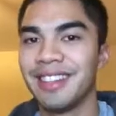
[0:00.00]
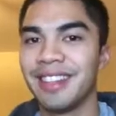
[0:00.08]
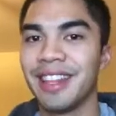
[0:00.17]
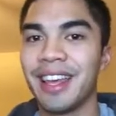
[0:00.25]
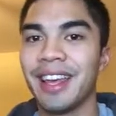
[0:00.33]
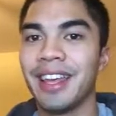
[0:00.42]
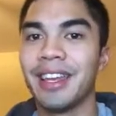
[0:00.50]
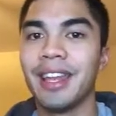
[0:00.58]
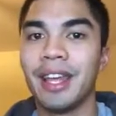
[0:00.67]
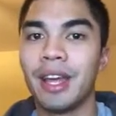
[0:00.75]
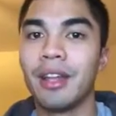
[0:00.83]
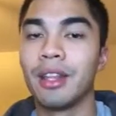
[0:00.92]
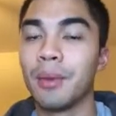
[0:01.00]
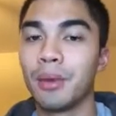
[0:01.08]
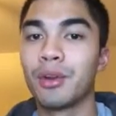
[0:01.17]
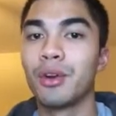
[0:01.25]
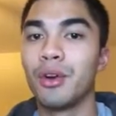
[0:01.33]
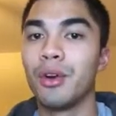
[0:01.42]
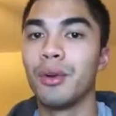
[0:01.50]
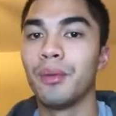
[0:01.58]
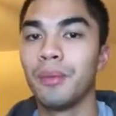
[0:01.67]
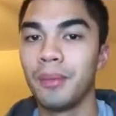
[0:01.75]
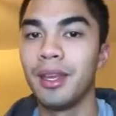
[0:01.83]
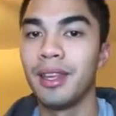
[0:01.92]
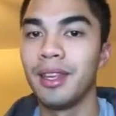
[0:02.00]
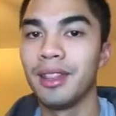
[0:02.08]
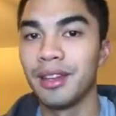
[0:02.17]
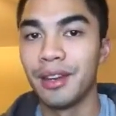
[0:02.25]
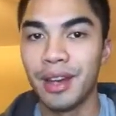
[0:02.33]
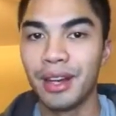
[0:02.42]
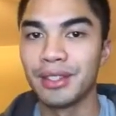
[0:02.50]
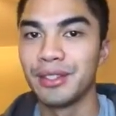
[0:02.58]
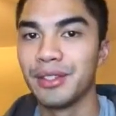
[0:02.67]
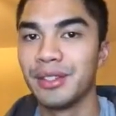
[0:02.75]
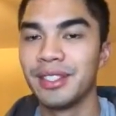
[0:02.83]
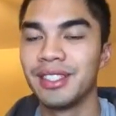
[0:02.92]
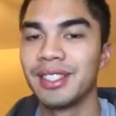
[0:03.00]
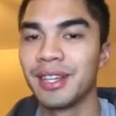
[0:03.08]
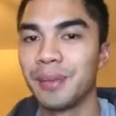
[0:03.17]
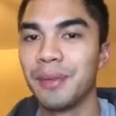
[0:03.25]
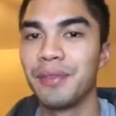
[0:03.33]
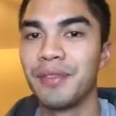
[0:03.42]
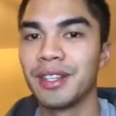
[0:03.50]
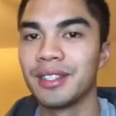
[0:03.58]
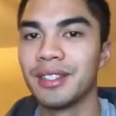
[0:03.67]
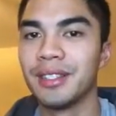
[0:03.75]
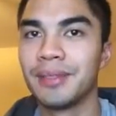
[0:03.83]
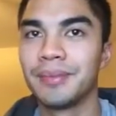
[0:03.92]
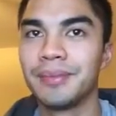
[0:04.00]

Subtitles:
then they would call me, the doctor, to come and fix it.